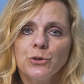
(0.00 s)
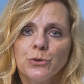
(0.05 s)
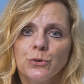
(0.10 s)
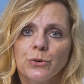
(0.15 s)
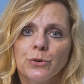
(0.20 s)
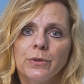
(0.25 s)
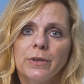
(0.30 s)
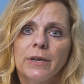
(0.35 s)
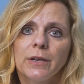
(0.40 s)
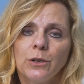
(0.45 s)

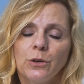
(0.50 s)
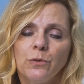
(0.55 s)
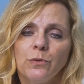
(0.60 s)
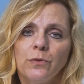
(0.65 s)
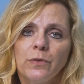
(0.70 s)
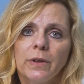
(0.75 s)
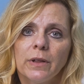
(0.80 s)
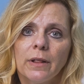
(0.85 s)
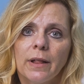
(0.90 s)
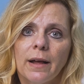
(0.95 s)
sure that you
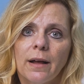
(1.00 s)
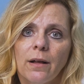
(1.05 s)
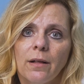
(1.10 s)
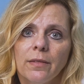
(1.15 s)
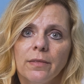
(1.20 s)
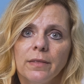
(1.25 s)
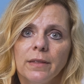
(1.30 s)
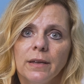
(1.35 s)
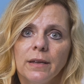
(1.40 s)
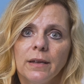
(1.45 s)
fill
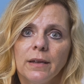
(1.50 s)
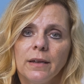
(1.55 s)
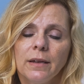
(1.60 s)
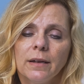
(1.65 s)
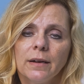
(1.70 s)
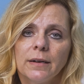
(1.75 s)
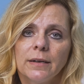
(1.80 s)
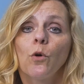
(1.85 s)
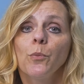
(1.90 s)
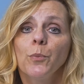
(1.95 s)
out
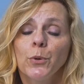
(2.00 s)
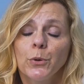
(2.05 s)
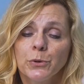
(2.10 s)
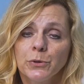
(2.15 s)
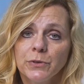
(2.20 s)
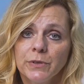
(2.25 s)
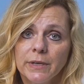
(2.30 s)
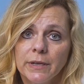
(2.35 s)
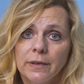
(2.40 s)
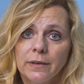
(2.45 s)
the
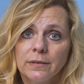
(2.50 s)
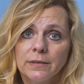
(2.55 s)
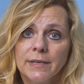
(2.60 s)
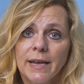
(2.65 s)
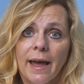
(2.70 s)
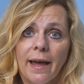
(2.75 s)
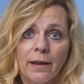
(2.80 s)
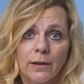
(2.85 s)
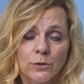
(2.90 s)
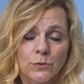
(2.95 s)
4%
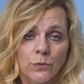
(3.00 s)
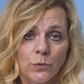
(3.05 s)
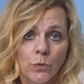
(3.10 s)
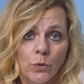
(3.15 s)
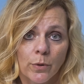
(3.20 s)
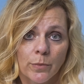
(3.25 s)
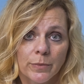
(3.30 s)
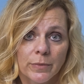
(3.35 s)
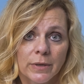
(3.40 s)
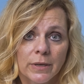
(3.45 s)
tax
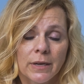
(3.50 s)
form.